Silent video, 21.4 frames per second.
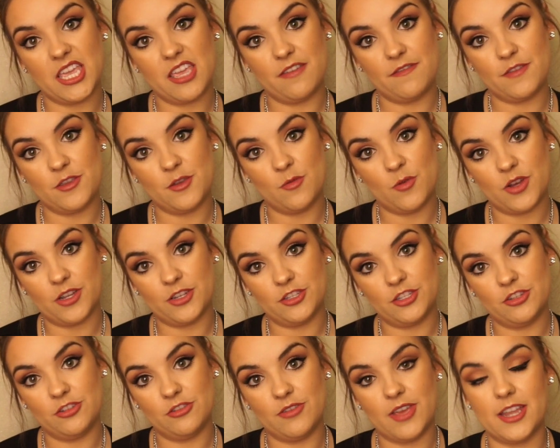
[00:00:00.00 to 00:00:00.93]
if you want
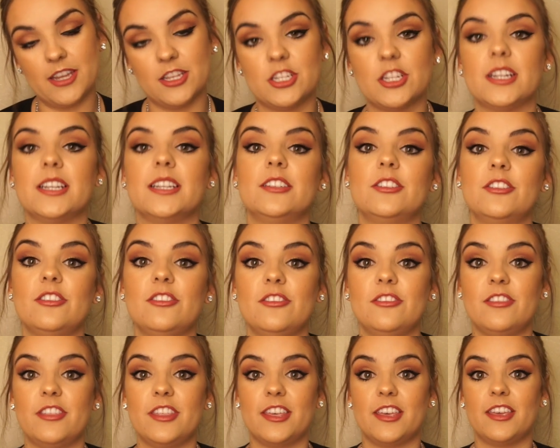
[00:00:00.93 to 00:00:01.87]
to enter
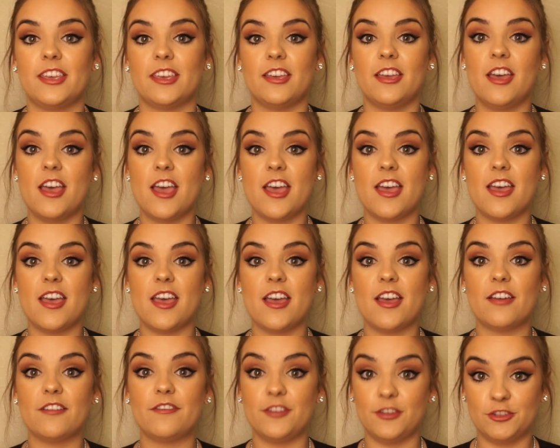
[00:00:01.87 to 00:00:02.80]
into the
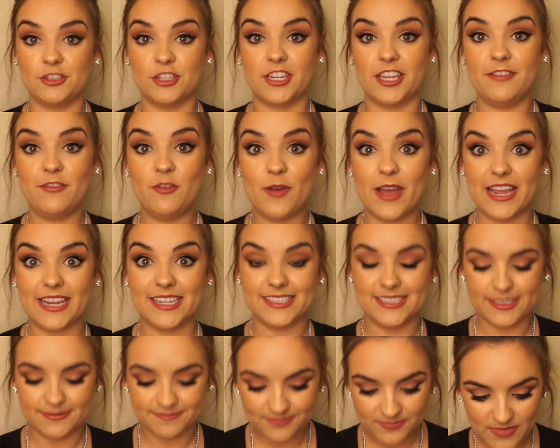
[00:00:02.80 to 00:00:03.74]
future
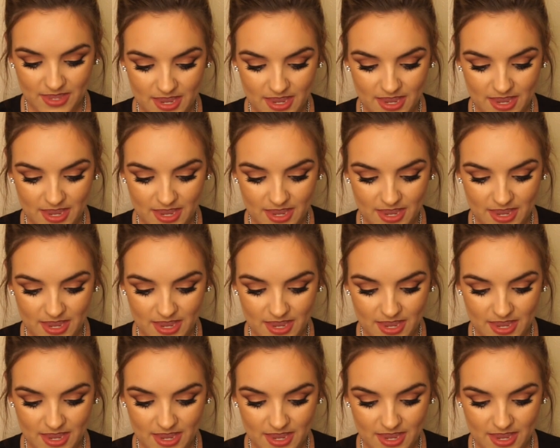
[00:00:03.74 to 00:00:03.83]
giveaways.